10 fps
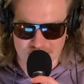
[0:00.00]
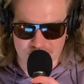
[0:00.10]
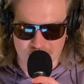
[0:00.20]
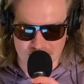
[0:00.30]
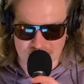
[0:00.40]

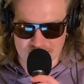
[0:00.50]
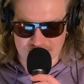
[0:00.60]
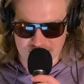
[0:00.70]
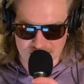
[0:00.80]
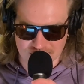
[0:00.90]
but
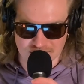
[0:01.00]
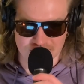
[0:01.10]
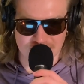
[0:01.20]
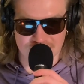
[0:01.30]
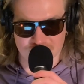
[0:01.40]
I
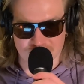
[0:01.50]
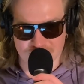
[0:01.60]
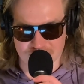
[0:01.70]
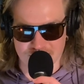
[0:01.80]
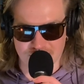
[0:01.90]
just
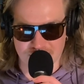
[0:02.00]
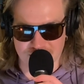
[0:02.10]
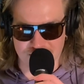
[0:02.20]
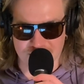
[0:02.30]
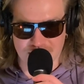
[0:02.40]
recorded the
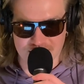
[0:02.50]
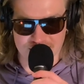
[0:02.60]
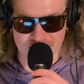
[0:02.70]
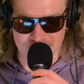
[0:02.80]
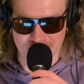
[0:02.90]
rest
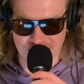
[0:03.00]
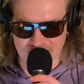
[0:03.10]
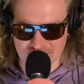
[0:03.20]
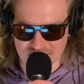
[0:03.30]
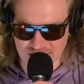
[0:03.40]
of the